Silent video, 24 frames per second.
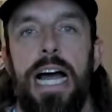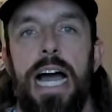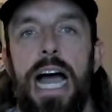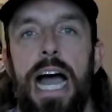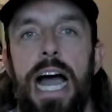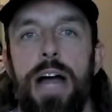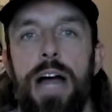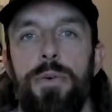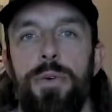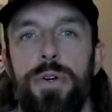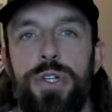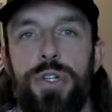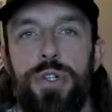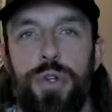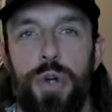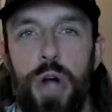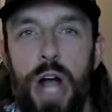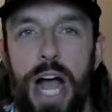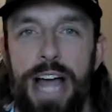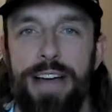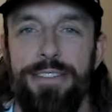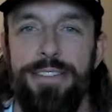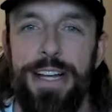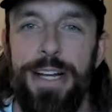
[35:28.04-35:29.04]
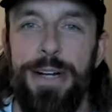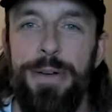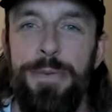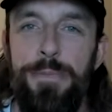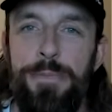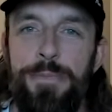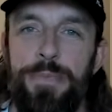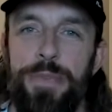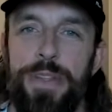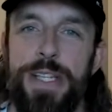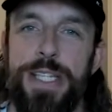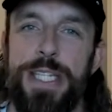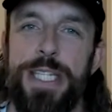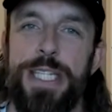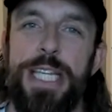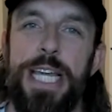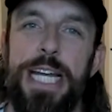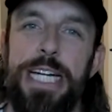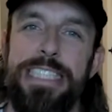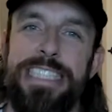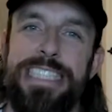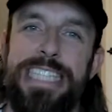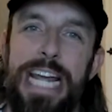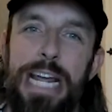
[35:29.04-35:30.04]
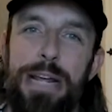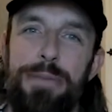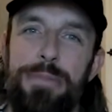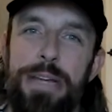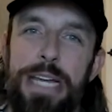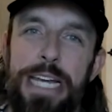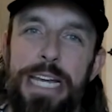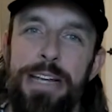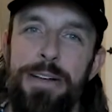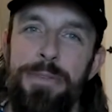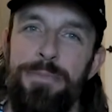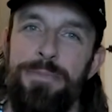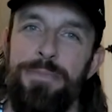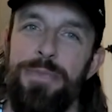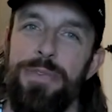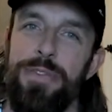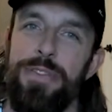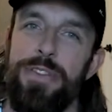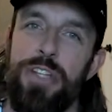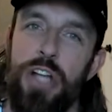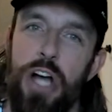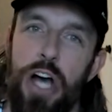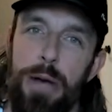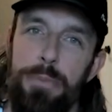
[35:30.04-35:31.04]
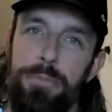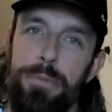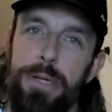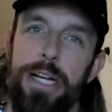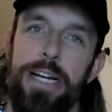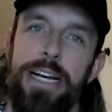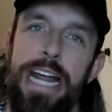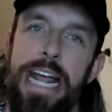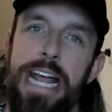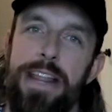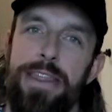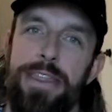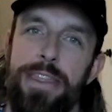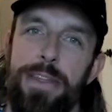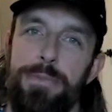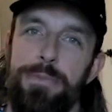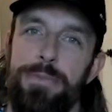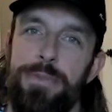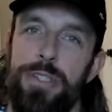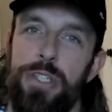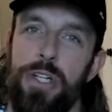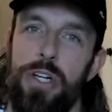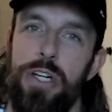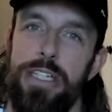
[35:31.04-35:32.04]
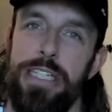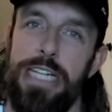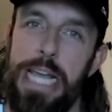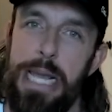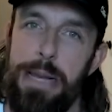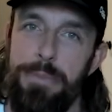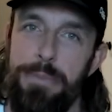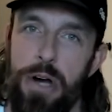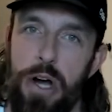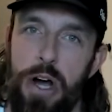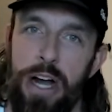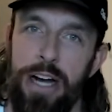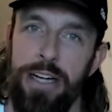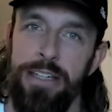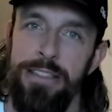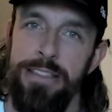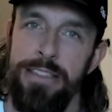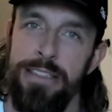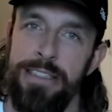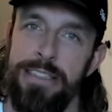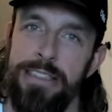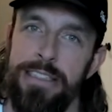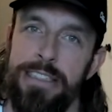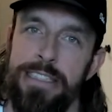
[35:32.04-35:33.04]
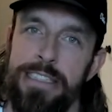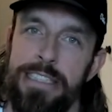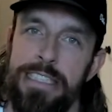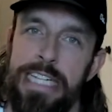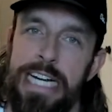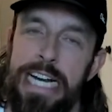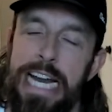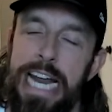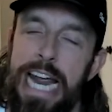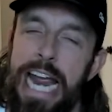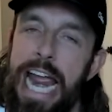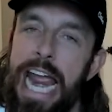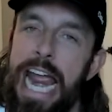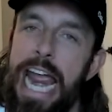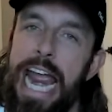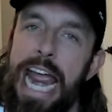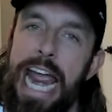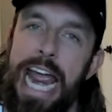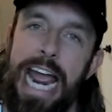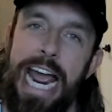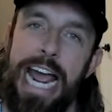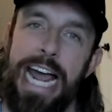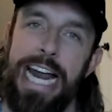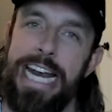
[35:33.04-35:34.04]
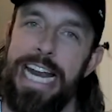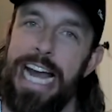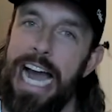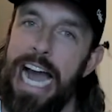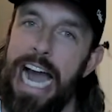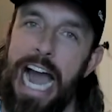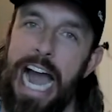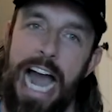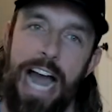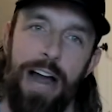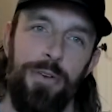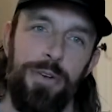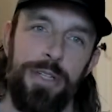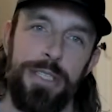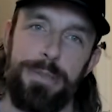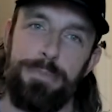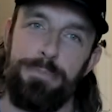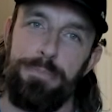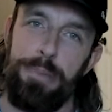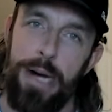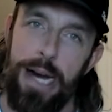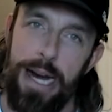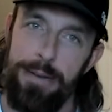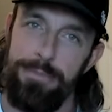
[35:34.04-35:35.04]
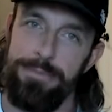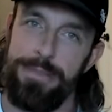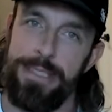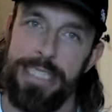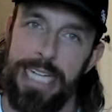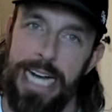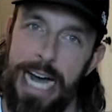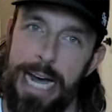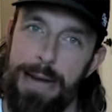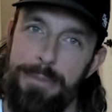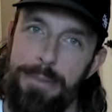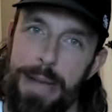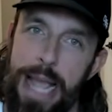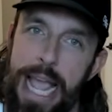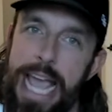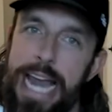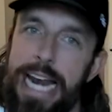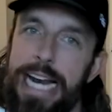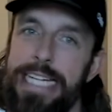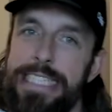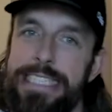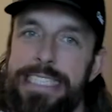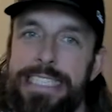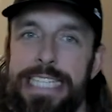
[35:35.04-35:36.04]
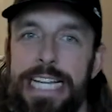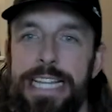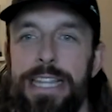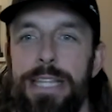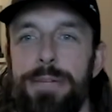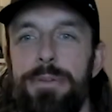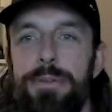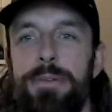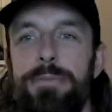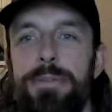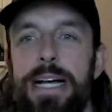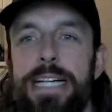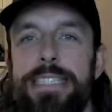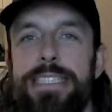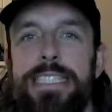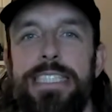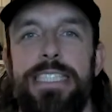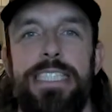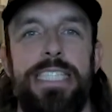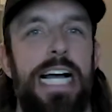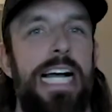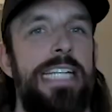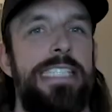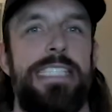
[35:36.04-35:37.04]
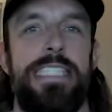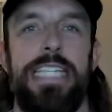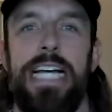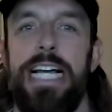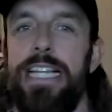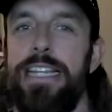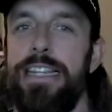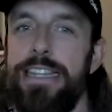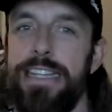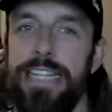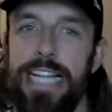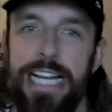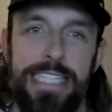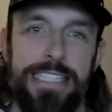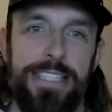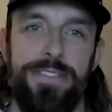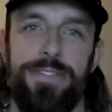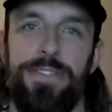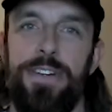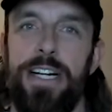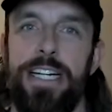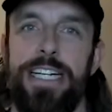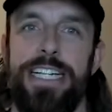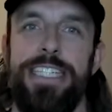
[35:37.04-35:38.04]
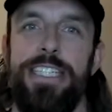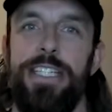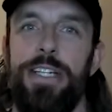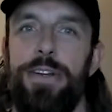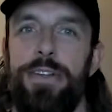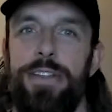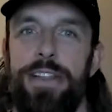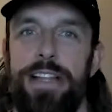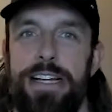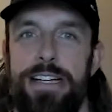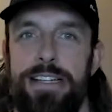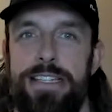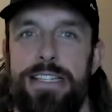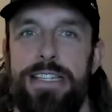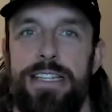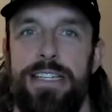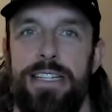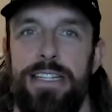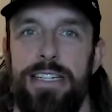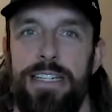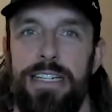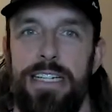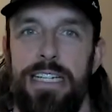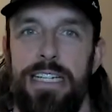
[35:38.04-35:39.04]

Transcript: I was driving. This is going to date me. Top Gun anthem song came on. And I was pumped up and I sent them a message. I said, let's fucking do this.